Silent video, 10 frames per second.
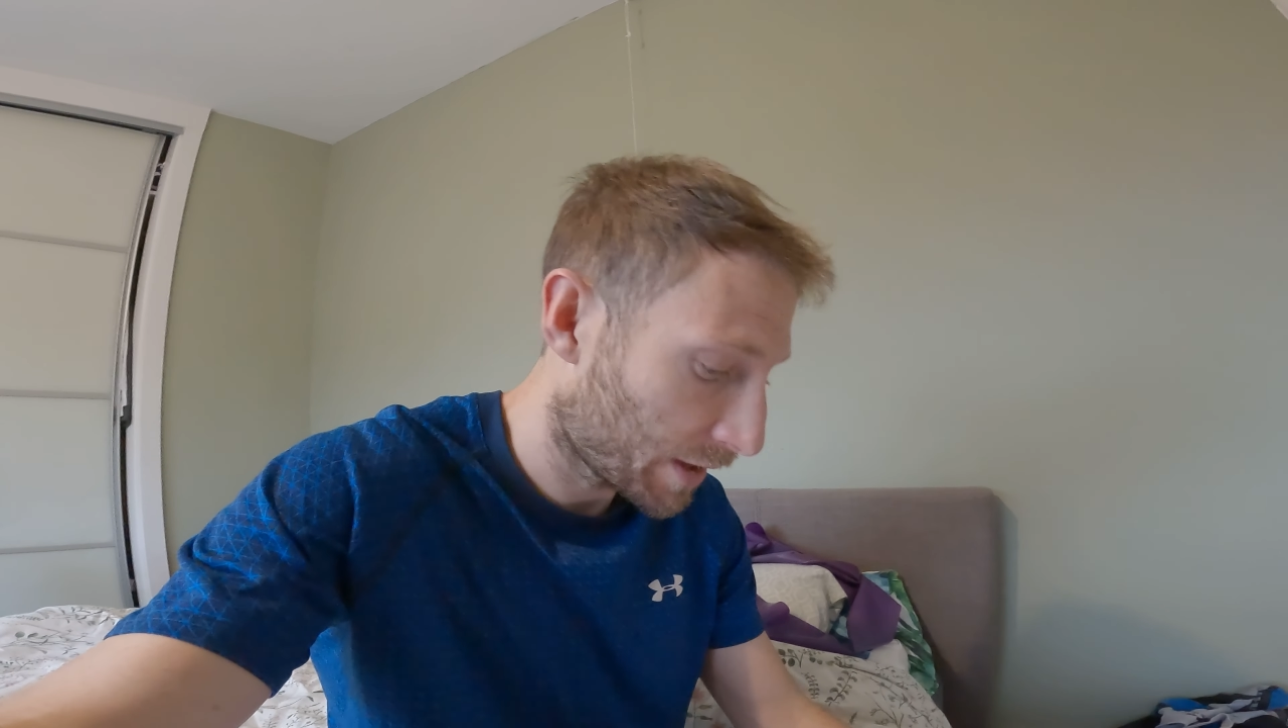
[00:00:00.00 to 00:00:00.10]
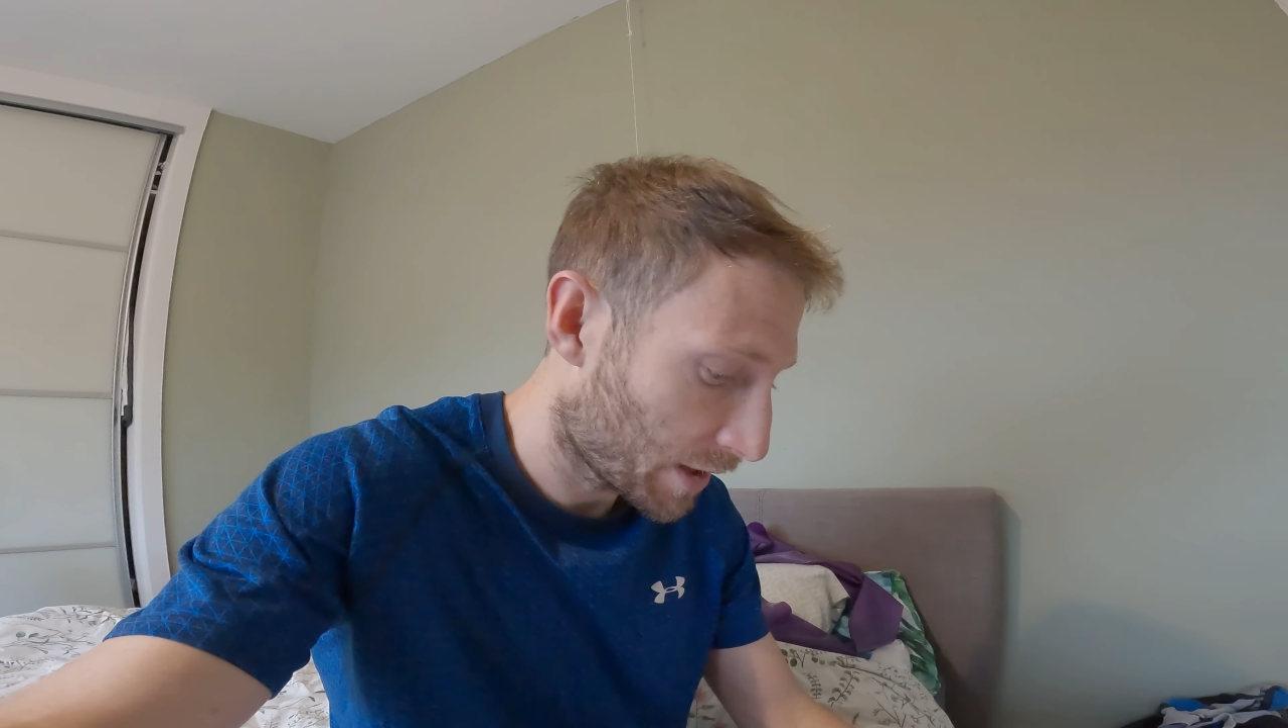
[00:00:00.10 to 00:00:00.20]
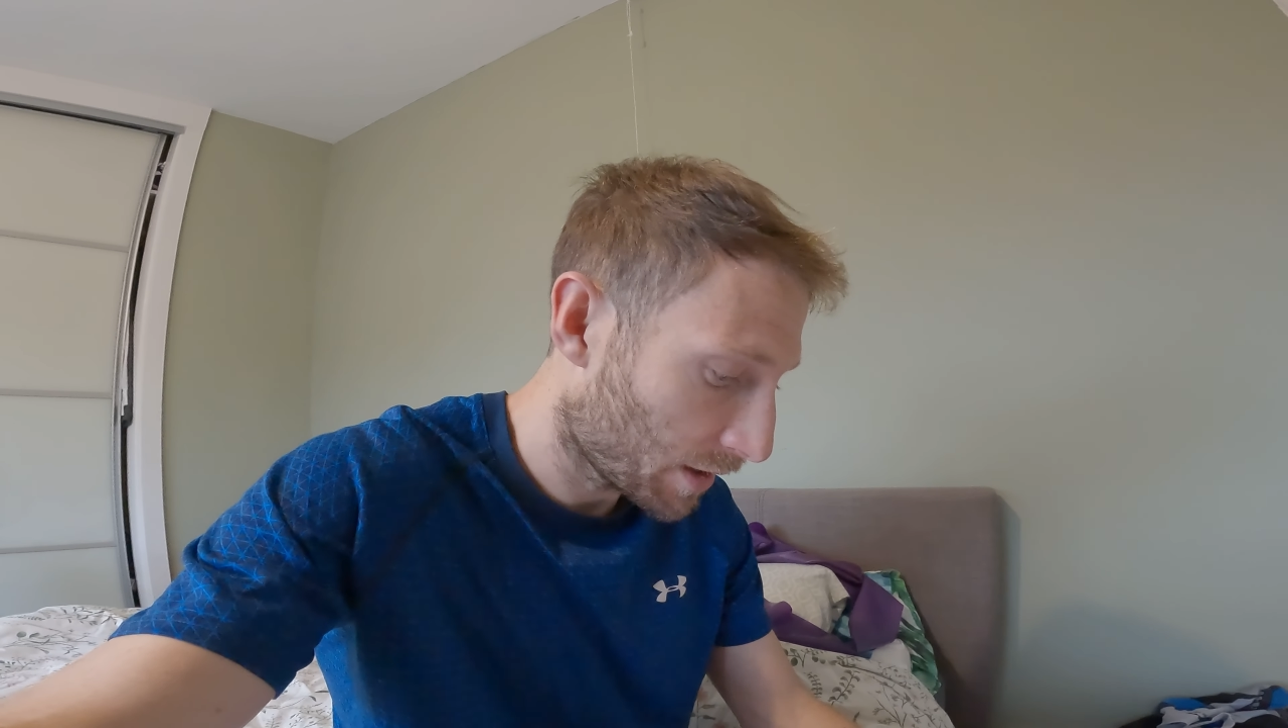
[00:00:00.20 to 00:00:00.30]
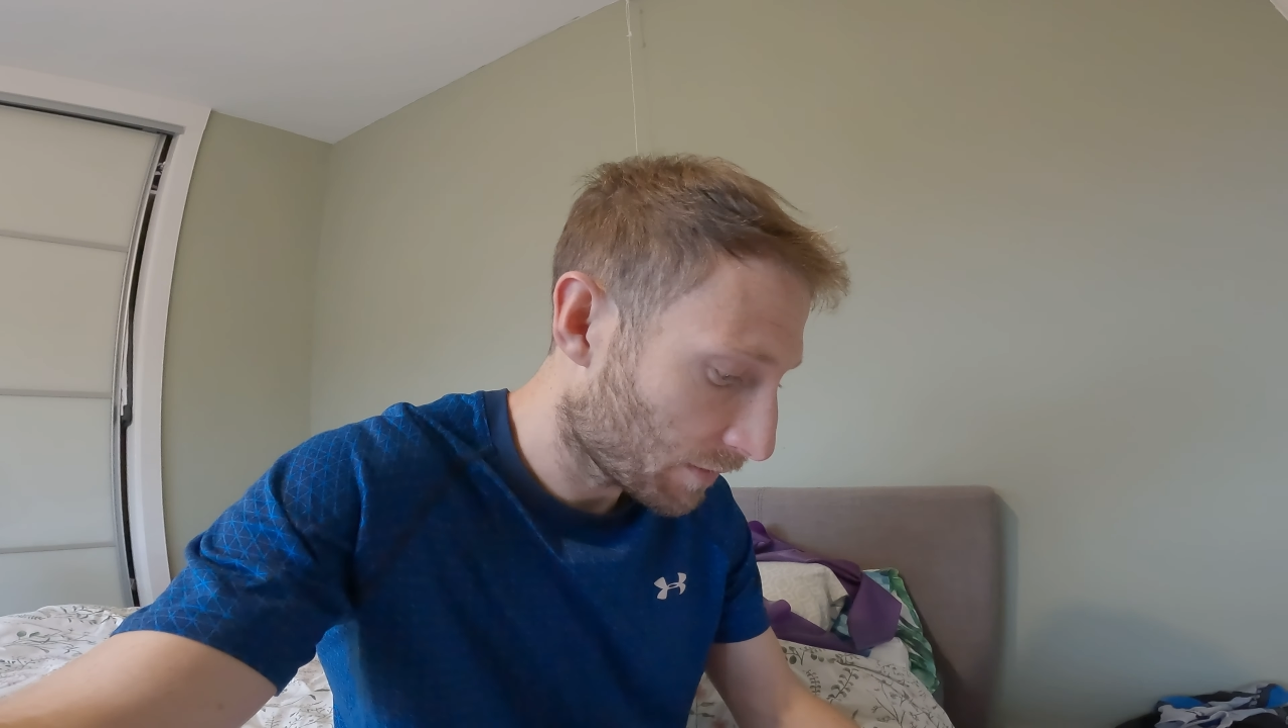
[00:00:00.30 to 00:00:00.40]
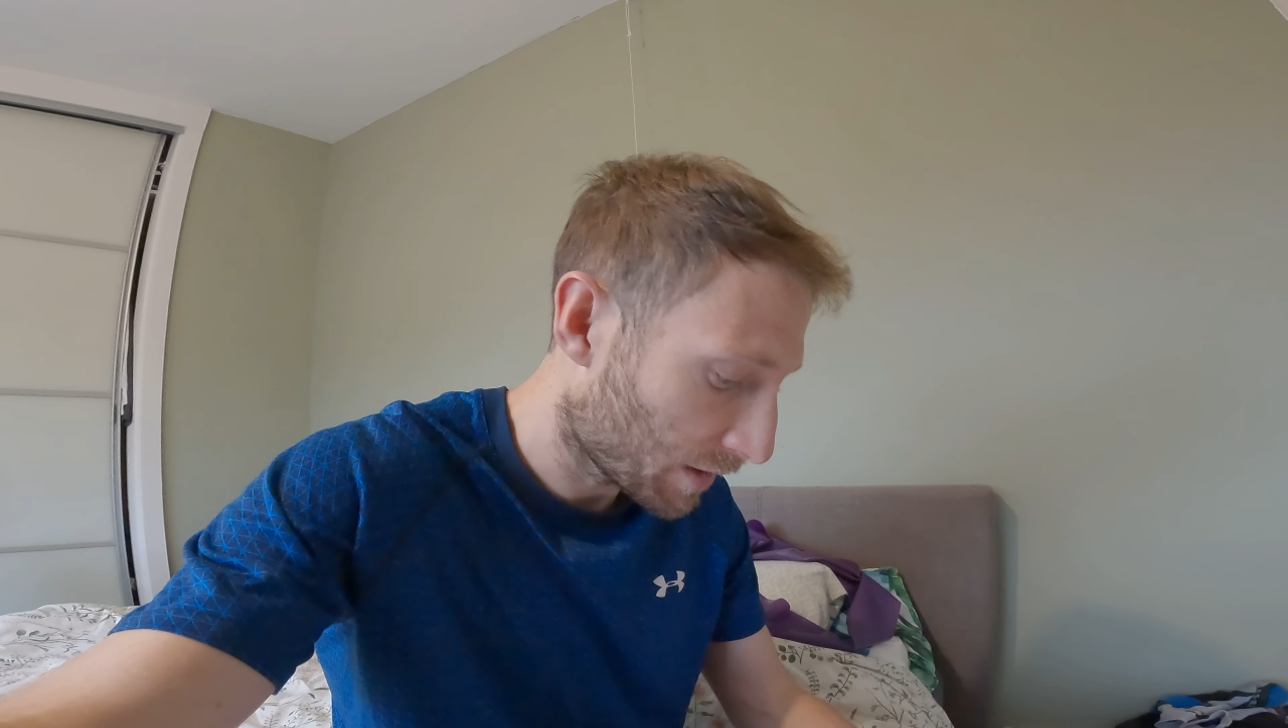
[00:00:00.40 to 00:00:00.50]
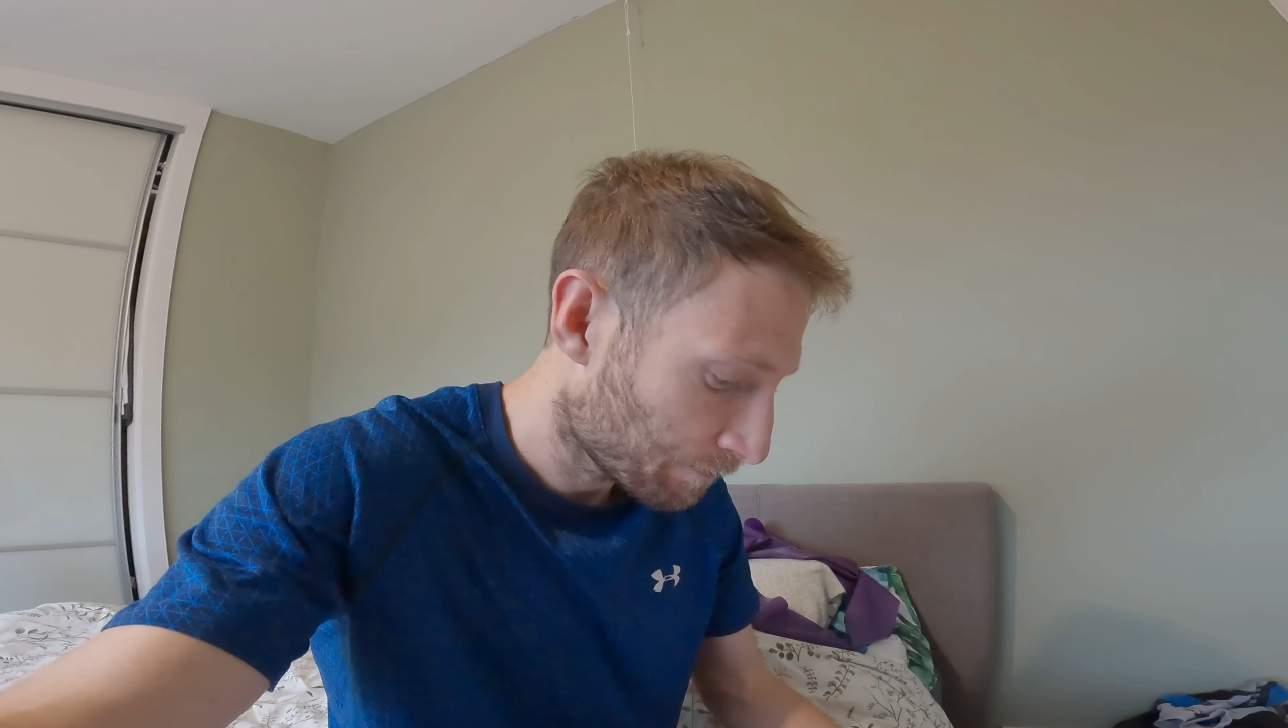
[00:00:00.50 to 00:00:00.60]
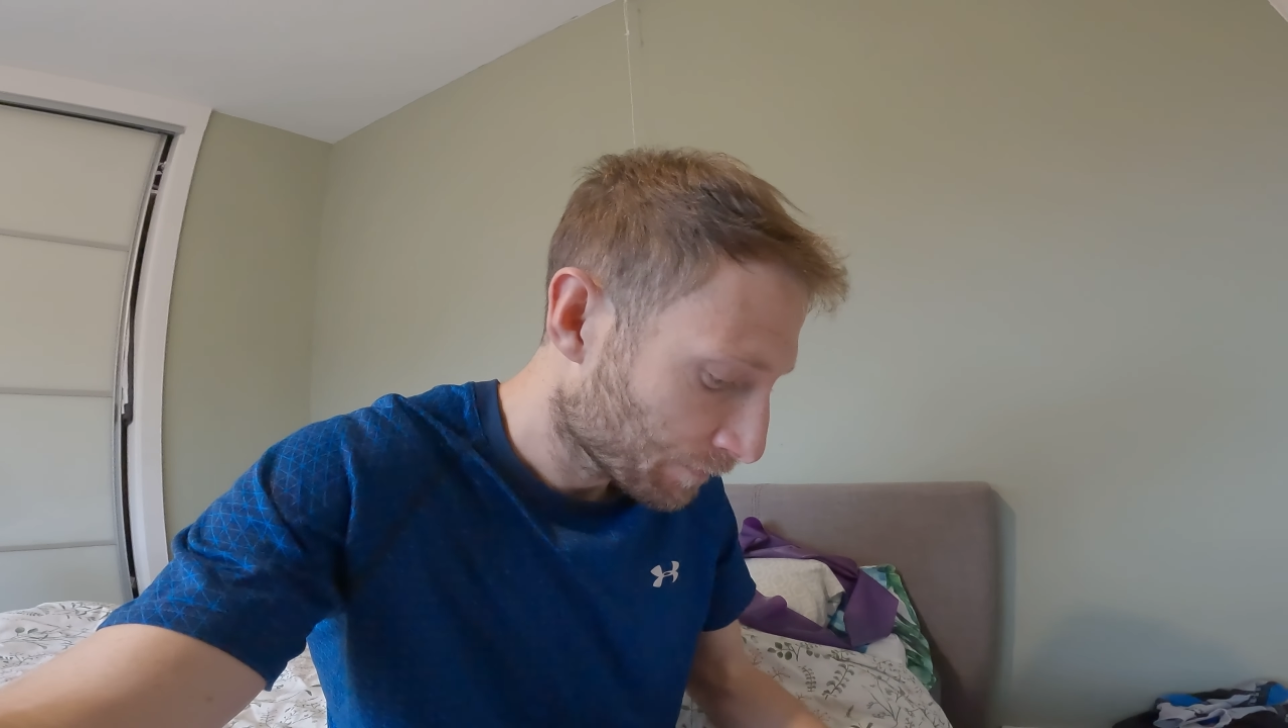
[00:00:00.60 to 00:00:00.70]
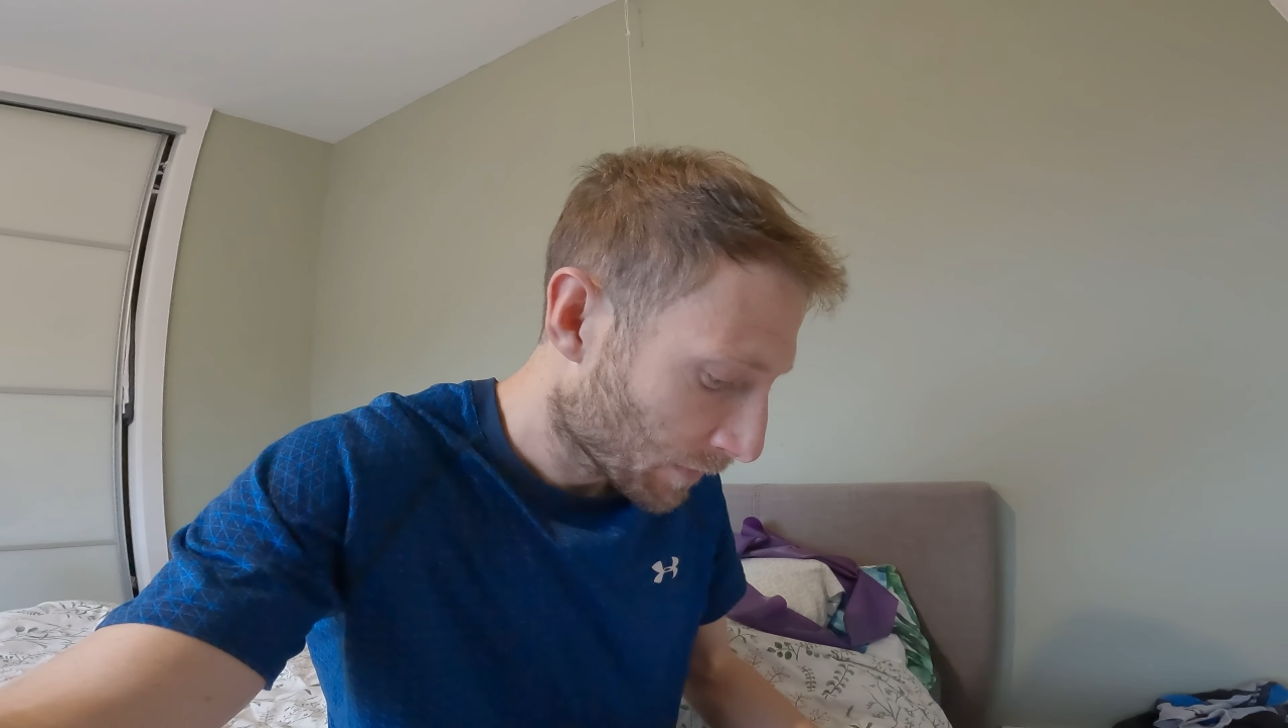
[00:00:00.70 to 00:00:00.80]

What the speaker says: it either.